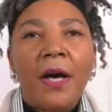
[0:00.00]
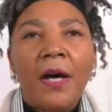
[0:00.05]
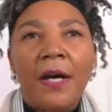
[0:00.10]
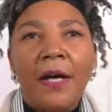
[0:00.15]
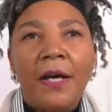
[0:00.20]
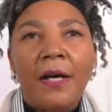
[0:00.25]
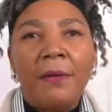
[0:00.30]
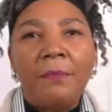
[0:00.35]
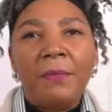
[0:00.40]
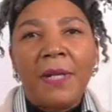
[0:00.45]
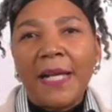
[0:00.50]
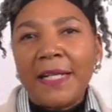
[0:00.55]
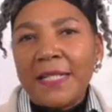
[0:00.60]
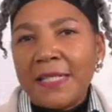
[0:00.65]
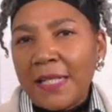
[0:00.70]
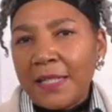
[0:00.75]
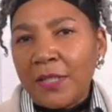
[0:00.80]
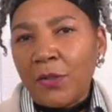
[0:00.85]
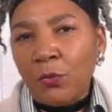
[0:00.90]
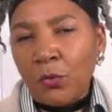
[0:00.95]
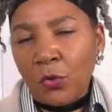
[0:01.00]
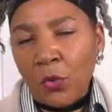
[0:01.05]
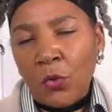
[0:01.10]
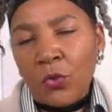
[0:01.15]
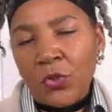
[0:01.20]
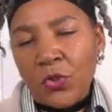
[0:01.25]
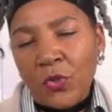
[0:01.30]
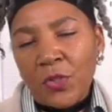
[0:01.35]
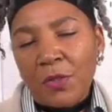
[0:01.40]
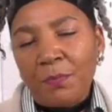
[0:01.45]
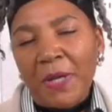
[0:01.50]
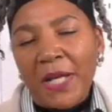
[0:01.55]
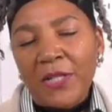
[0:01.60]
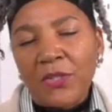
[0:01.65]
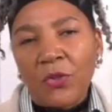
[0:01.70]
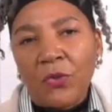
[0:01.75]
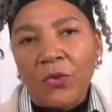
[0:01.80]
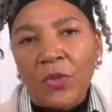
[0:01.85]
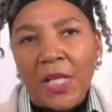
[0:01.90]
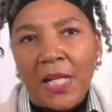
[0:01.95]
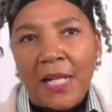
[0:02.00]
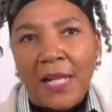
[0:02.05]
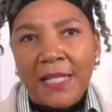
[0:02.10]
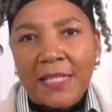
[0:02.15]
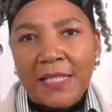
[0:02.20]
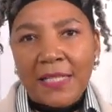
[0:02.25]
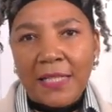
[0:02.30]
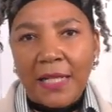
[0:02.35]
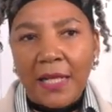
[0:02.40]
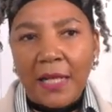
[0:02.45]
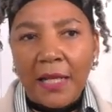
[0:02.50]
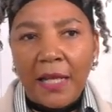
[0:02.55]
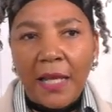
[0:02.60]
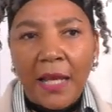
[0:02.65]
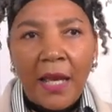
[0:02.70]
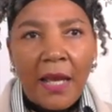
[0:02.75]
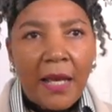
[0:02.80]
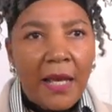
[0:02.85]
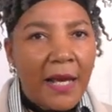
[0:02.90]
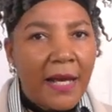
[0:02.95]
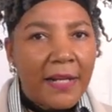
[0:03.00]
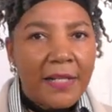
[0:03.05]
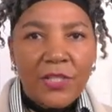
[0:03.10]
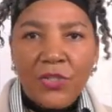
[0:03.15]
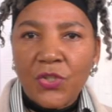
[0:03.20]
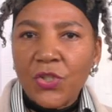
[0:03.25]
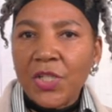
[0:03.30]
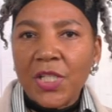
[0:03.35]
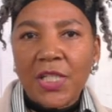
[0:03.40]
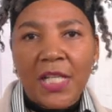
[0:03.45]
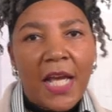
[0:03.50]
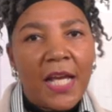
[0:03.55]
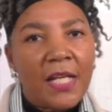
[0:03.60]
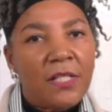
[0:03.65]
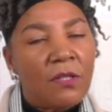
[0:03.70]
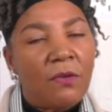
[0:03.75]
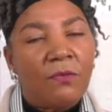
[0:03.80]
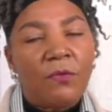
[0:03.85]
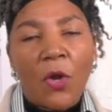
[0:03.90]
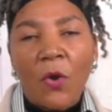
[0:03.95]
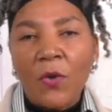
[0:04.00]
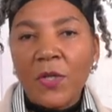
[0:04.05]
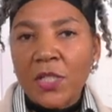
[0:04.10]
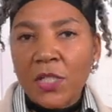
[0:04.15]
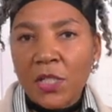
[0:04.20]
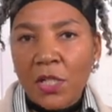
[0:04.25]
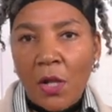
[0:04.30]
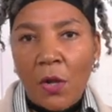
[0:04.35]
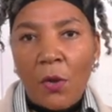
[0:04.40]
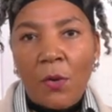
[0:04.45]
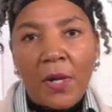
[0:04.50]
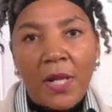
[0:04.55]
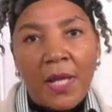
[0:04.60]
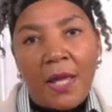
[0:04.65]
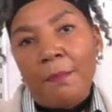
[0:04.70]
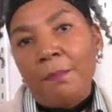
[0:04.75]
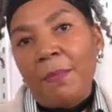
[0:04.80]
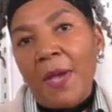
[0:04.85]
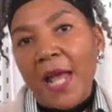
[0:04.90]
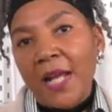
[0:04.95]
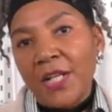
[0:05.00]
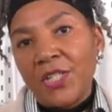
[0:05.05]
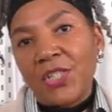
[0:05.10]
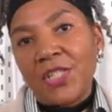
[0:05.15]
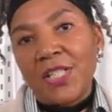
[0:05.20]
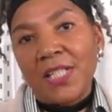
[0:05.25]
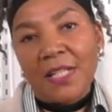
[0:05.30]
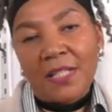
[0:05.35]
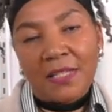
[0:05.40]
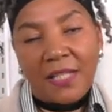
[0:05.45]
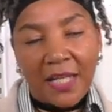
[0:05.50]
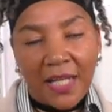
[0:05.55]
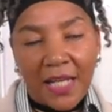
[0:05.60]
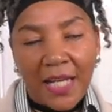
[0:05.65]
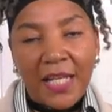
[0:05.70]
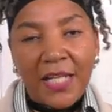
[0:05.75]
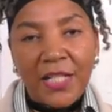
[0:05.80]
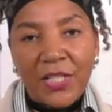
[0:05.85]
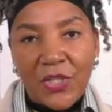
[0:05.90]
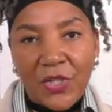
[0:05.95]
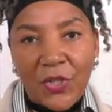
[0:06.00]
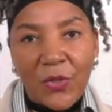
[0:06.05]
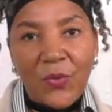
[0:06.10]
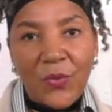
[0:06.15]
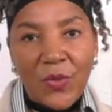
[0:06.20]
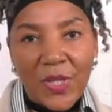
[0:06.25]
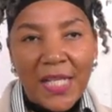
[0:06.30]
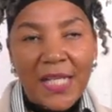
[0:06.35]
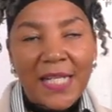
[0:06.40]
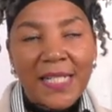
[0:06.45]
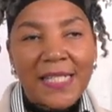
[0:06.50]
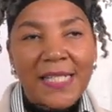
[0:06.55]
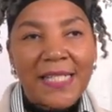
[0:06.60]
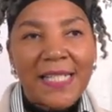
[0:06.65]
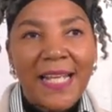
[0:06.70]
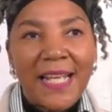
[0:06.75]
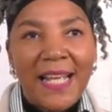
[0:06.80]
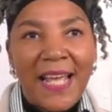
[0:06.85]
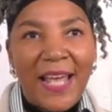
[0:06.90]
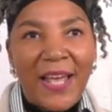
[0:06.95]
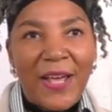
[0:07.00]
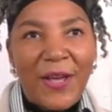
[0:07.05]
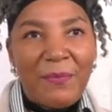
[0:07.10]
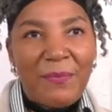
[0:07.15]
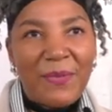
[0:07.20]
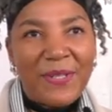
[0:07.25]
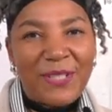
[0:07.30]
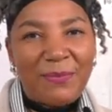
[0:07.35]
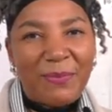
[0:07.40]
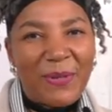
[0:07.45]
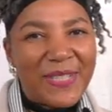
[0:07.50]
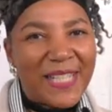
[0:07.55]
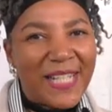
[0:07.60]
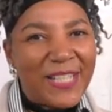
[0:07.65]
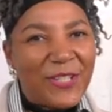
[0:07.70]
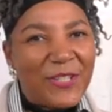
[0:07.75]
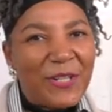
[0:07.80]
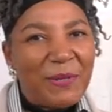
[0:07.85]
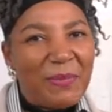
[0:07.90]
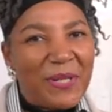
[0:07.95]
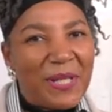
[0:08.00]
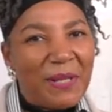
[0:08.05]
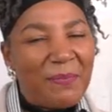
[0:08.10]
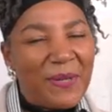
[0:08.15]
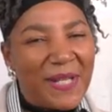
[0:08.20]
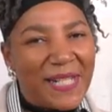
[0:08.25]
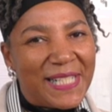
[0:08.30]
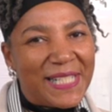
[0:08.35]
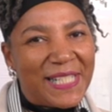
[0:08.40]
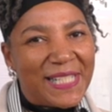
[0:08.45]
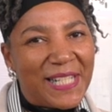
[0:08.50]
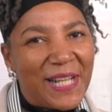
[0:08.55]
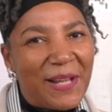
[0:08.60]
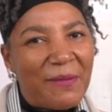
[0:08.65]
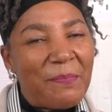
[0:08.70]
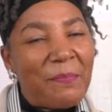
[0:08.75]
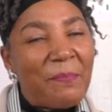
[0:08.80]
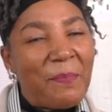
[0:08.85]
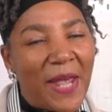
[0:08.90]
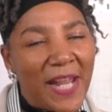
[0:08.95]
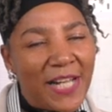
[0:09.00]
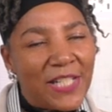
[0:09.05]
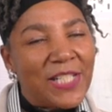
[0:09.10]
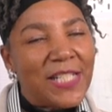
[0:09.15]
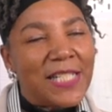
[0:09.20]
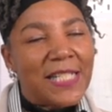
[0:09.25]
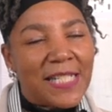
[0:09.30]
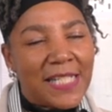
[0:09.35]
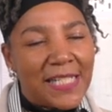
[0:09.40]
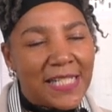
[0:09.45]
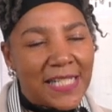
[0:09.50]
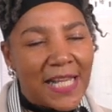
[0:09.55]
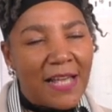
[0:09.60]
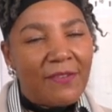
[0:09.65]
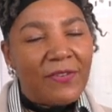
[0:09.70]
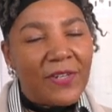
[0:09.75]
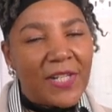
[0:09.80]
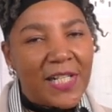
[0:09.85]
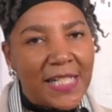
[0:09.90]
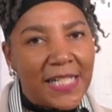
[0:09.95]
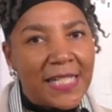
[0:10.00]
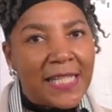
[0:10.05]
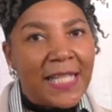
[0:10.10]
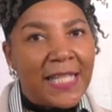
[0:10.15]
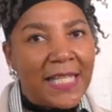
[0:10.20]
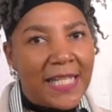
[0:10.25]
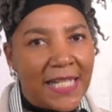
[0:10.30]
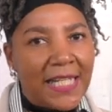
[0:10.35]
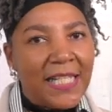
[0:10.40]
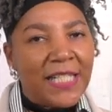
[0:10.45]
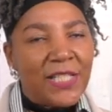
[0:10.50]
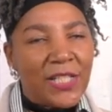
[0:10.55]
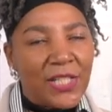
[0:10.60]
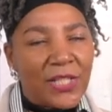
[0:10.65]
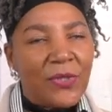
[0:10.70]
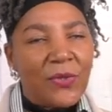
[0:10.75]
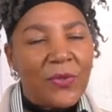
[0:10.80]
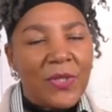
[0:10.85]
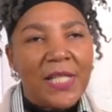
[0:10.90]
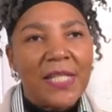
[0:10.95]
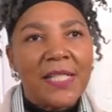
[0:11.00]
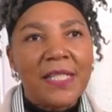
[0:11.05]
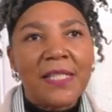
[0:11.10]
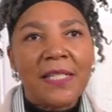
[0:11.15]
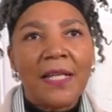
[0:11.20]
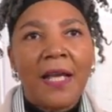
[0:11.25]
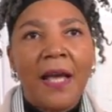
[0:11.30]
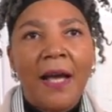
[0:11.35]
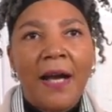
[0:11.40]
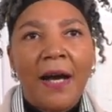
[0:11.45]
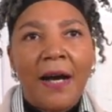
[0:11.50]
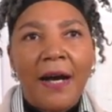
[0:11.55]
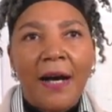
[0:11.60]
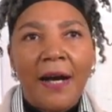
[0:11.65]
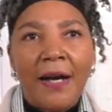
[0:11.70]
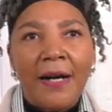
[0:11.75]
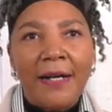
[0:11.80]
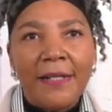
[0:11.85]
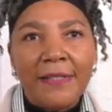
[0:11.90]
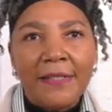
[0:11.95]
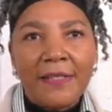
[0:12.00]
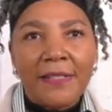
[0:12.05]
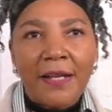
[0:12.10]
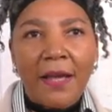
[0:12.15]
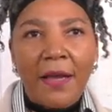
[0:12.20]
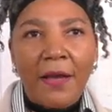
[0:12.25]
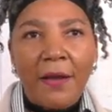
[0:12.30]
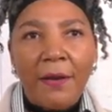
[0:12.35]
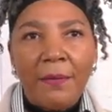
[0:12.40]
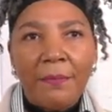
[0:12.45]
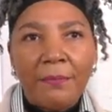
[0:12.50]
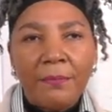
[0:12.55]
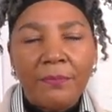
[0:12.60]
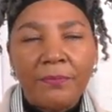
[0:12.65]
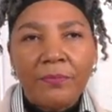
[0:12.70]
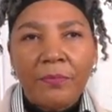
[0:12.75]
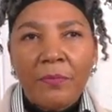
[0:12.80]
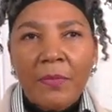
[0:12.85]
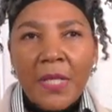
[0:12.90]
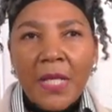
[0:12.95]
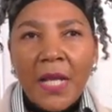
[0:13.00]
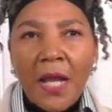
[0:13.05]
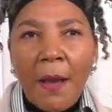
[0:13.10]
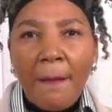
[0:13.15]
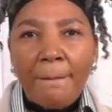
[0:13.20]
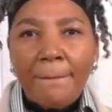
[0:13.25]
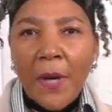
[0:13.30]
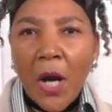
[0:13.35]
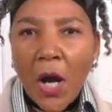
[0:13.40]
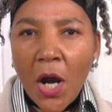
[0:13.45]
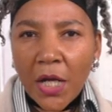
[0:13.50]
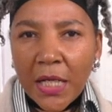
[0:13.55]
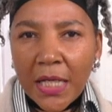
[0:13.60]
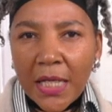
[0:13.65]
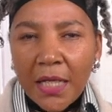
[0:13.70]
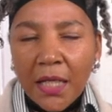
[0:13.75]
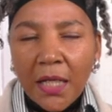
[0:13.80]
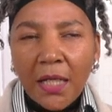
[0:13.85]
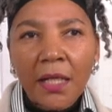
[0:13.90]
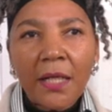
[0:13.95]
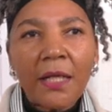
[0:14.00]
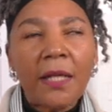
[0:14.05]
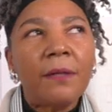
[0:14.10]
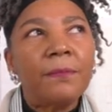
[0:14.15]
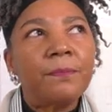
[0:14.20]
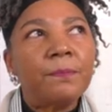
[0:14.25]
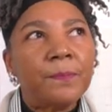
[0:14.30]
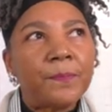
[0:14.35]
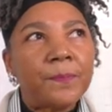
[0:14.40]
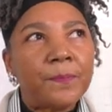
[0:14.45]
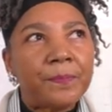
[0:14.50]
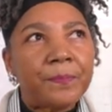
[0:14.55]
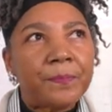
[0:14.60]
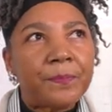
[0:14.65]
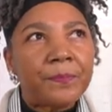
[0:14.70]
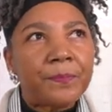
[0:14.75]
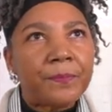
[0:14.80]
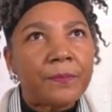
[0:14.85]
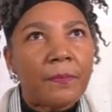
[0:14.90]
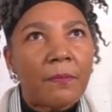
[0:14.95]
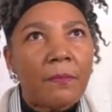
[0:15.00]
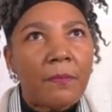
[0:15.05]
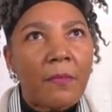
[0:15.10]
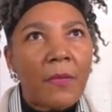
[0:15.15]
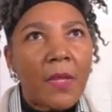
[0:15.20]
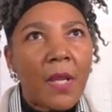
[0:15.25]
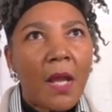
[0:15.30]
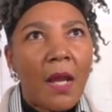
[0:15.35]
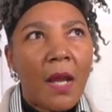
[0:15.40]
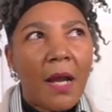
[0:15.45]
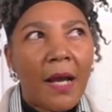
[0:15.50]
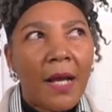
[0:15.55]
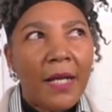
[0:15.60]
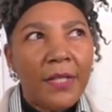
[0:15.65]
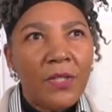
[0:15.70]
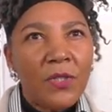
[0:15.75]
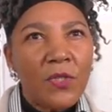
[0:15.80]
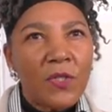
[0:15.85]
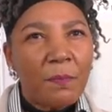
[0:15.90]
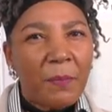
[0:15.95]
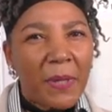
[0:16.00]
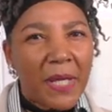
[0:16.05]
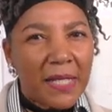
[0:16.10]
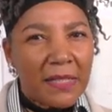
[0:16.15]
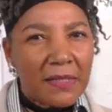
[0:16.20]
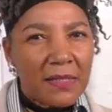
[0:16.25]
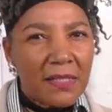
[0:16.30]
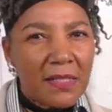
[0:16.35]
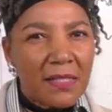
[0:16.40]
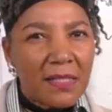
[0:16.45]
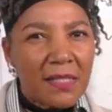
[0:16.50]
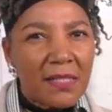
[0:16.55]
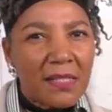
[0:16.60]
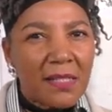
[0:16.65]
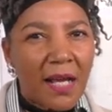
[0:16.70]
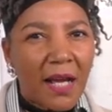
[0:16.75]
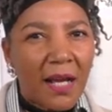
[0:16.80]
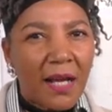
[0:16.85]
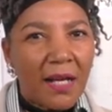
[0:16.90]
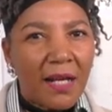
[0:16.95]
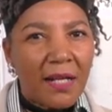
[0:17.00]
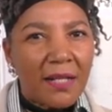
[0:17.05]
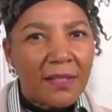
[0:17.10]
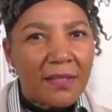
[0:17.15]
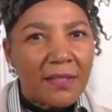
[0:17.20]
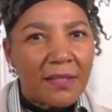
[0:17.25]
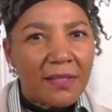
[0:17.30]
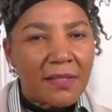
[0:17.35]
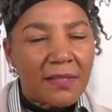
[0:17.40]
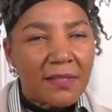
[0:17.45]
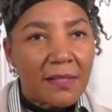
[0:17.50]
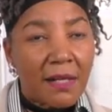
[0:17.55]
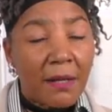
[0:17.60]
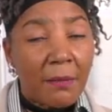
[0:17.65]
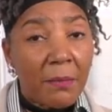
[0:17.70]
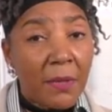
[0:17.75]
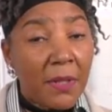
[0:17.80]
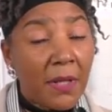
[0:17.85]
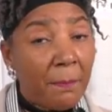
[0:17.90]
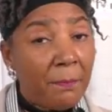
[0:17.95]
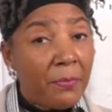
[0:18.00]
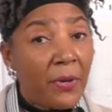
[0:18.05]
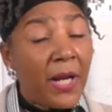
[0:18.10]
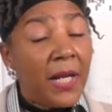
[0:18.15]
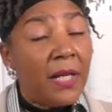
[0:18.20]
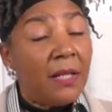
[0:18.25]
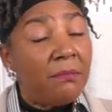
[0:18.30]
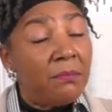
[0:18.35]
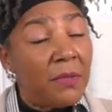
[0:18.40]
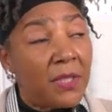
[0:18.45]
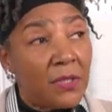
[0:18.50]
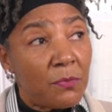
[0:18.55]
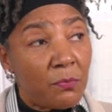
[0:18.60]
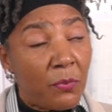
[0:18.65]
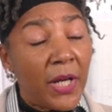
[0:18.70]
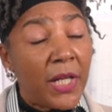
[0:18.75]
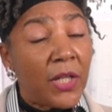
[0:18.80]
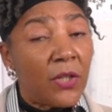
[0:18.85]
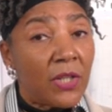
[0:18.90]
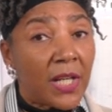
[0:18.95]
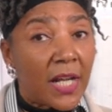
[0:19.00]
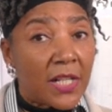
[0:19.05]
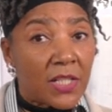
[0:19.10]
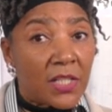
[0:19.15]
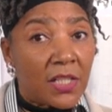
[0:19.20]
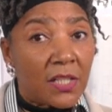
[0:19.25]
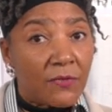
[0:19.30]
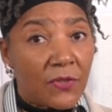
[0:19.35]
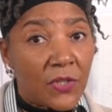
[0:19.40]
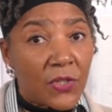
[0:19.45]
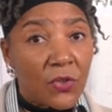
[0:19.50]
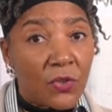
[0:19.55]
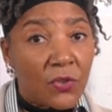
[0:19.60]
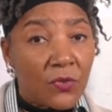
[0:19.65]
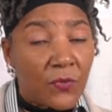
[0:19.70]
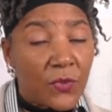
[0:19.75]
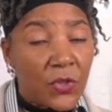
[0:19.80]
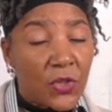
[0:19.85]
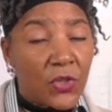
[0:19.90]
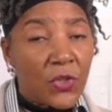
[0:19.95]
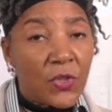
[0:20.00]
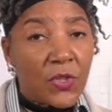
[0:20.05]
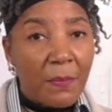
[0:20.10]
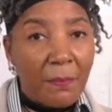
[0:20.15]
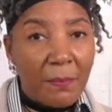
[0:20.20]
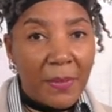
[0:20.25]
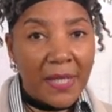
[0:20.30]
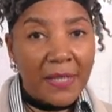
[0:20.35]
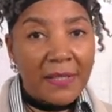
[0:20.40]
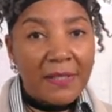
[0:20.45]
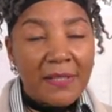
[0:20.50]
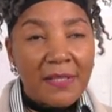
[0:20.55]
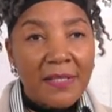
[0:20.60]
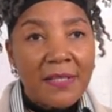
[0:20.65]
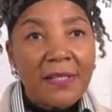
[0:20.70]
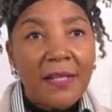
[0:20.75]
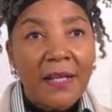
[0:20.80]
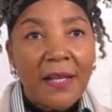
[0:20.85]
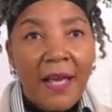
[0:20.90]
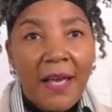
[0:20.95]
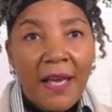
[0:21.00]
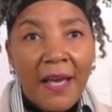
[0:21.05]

Like I said, it will also depend on the elastic, and it's just a case of going slowly, and patience is the key to this. I suppose that's going to be the biggest tip. Patience is definitely the key to this. And marking I use pins, and it's pretty good actually, the results for just using pins.